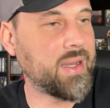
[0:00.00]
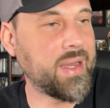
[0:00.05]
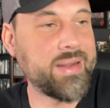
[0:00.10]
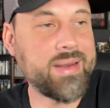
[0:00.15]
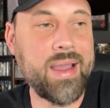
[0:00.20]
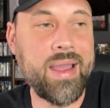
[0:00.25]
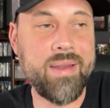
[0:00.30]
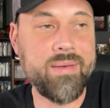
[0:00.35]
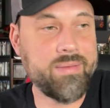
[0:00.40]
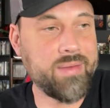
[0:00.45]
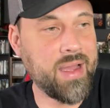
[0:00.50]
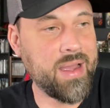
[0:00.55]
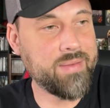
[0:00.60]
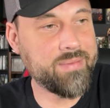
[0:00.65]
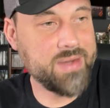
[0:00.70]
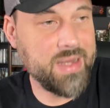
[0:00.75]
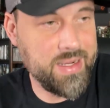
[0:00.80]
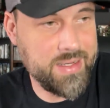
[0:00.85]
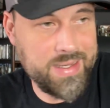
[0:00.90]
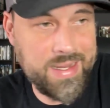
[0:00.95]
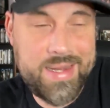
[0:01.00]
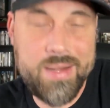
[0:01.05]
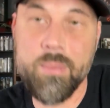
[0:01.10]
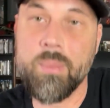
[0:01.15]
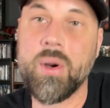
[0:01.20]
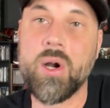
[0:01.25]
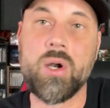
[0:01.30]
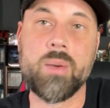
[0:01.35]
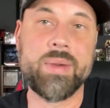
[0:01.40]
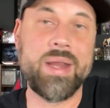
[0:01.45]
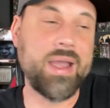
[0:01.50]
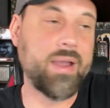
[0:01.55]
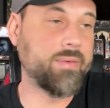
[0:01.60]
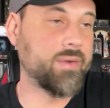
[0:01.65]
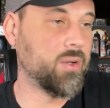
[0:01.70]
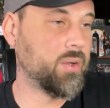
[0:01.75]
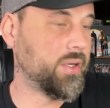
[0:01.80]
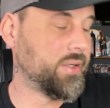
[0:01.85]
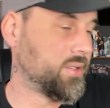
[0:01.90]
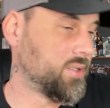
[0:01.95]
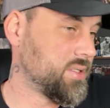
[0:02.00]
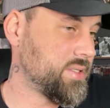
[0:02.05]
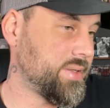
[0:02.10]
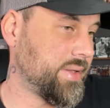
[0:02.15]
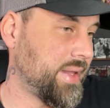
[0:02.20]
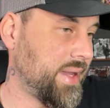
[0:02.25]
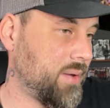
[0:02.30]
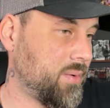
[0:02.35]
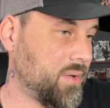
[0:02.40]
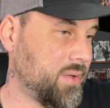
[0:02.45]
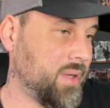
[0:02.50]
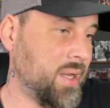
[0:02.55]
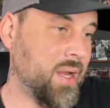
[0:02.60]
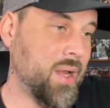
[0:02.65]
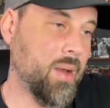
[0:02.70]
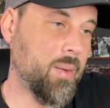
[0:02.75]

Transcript: I've not gotten Barbie. I have no interest in that one.